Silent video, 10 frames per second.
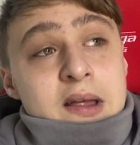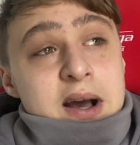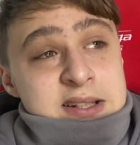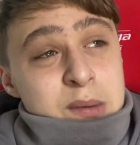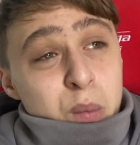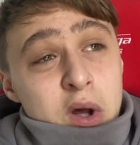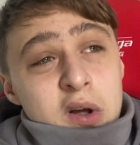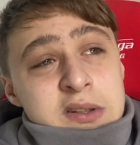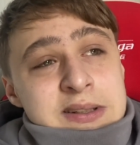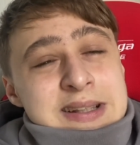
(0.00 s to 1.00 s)
as the
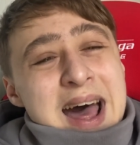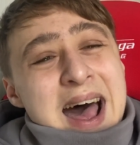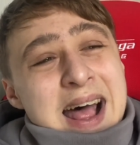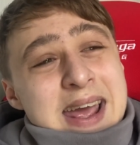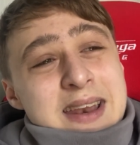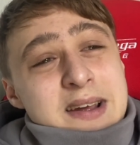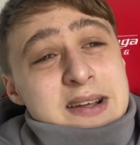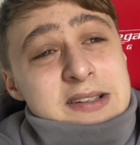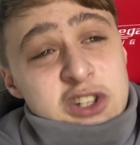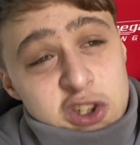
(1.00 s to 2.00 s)
world's
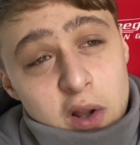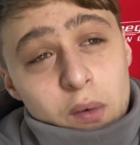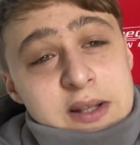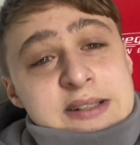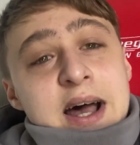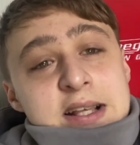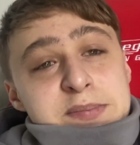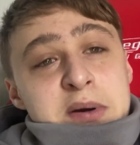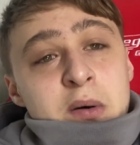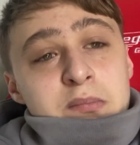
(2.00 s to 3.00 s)
slowly starting
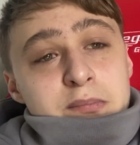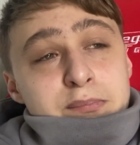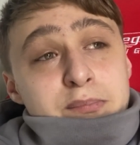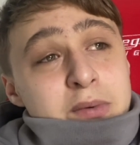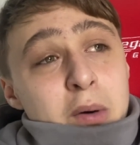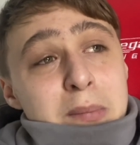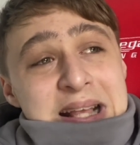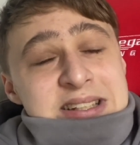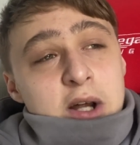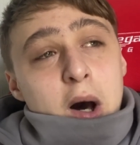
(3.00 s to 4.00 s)
to come back
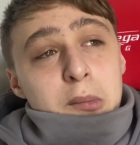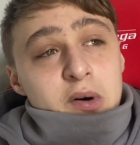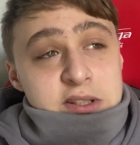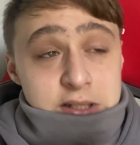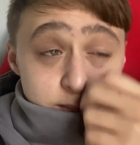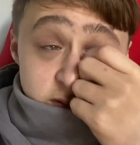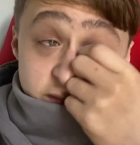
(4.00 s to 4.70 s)
to normal in terms